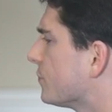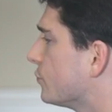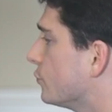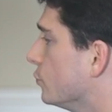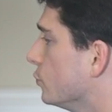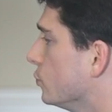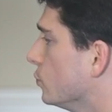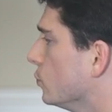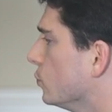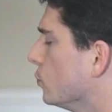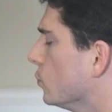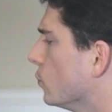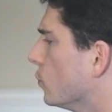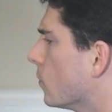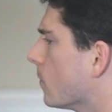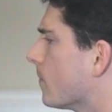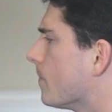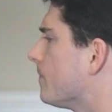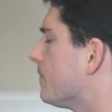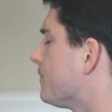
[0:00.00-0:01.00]

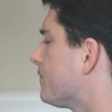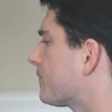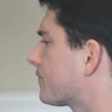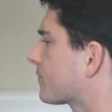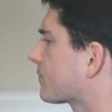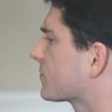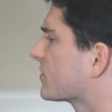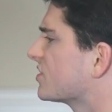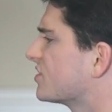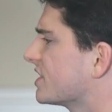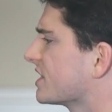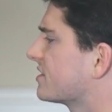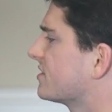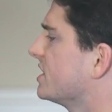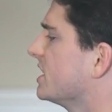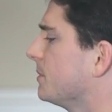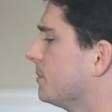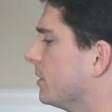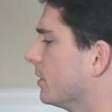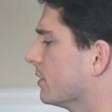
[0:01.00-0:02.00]
to
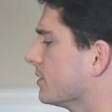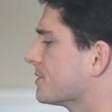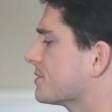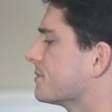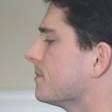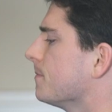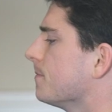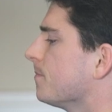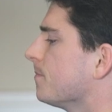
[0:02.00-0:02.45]
16 meters.